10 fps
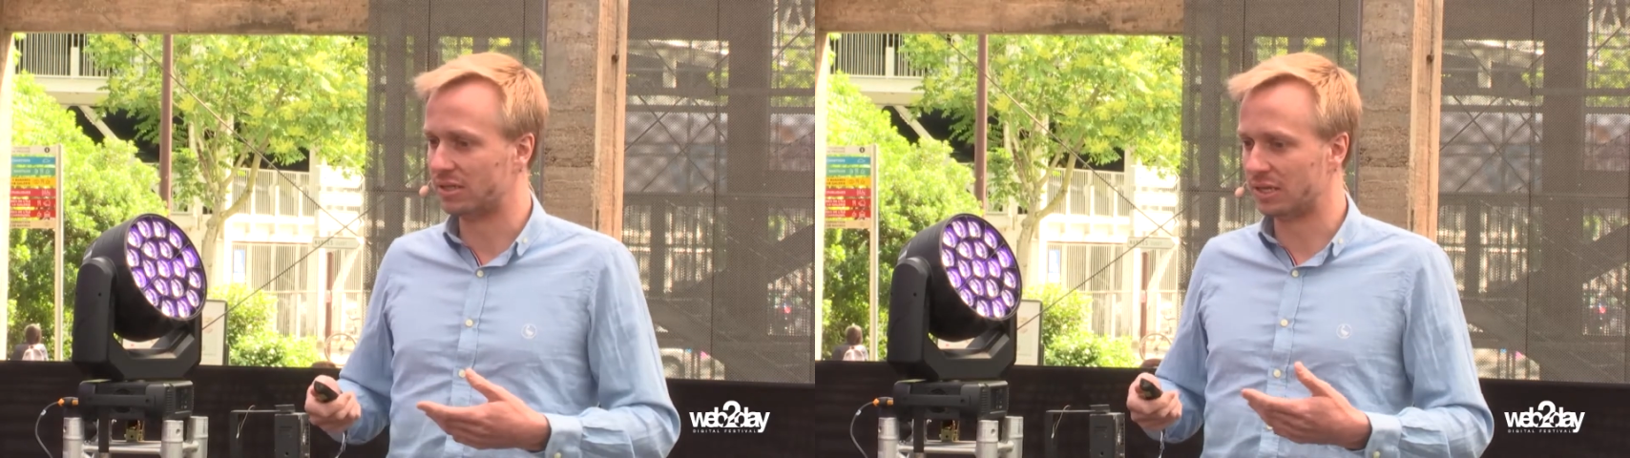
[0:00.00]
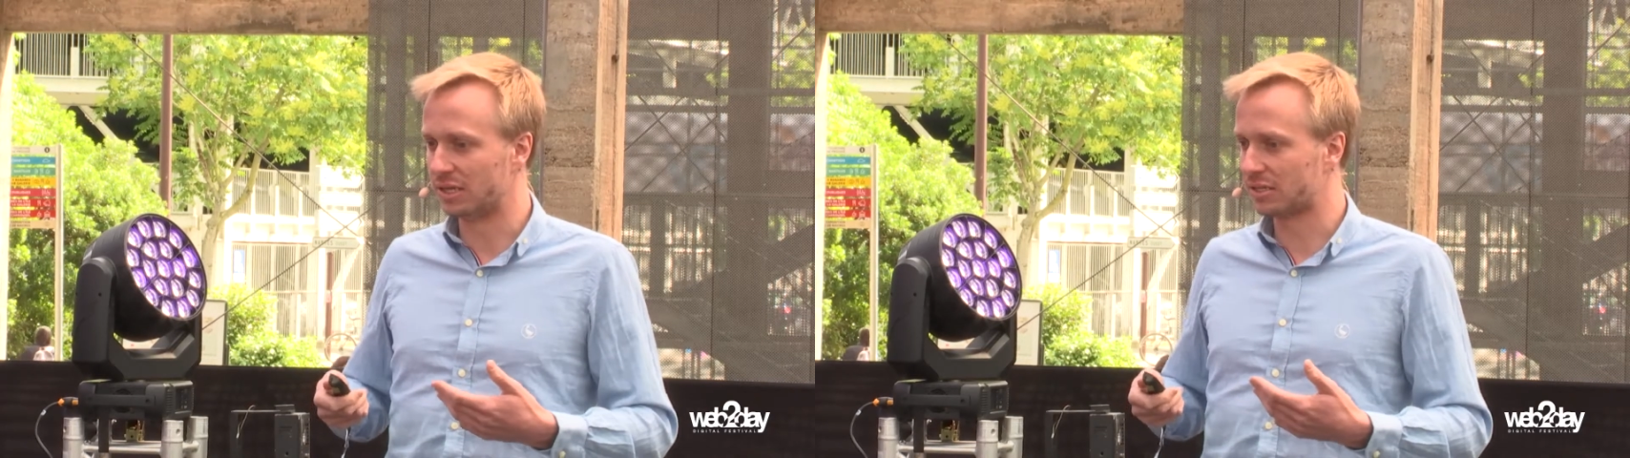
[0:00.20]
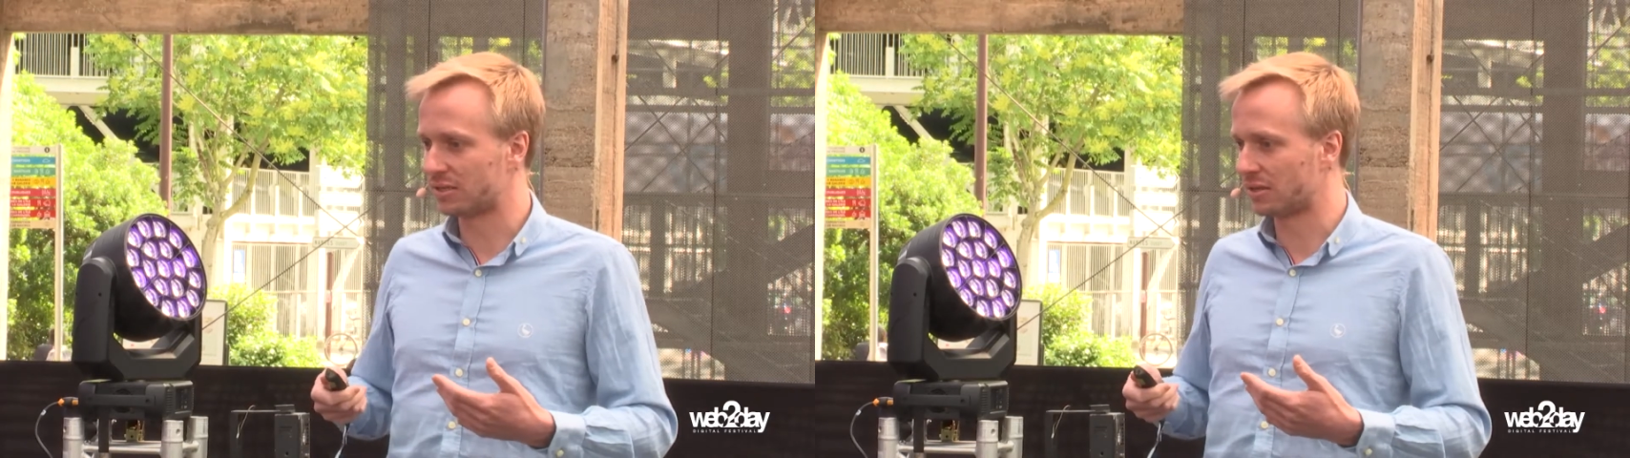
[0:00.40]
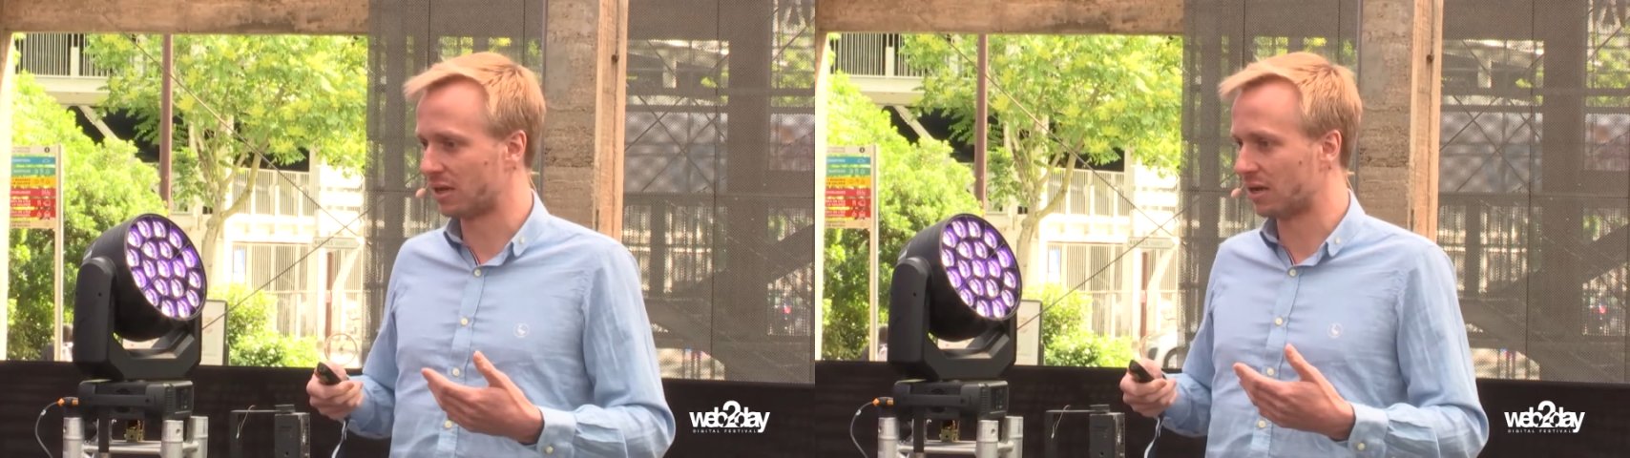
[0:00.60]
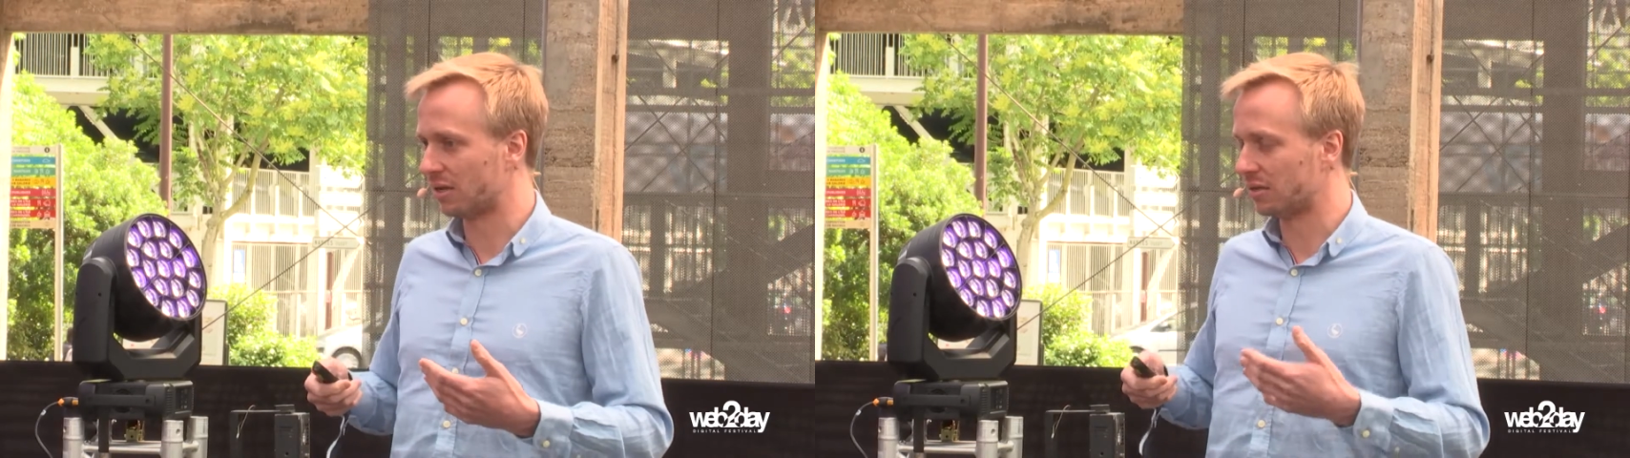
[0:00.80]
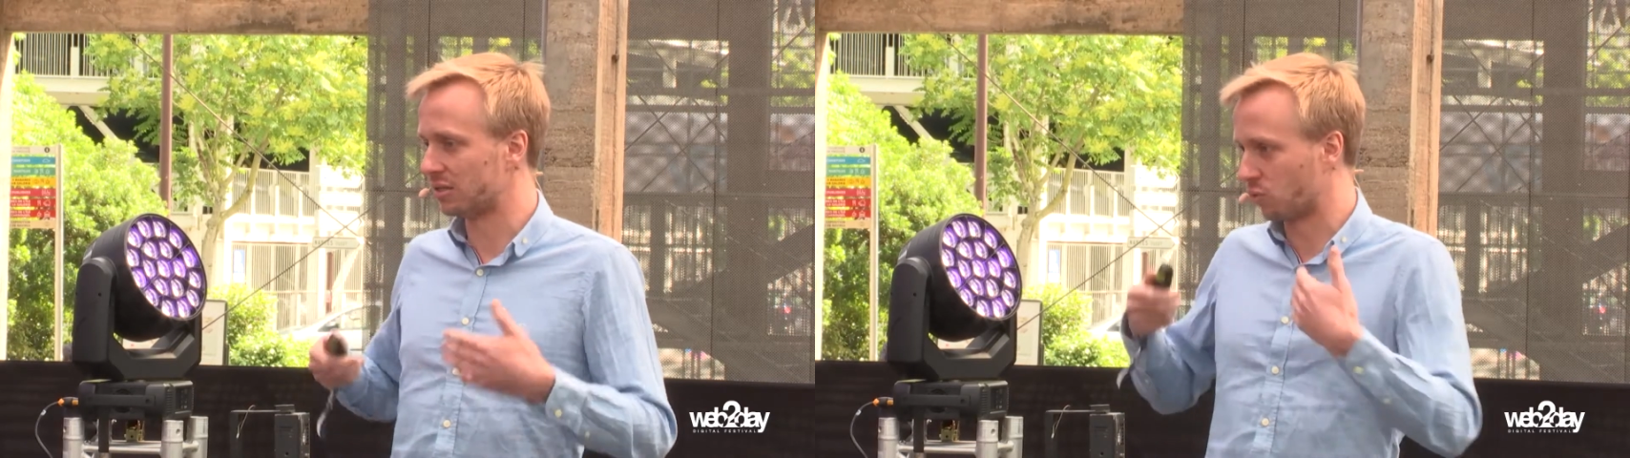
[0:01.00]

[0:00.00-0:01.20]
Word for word: this, uh, this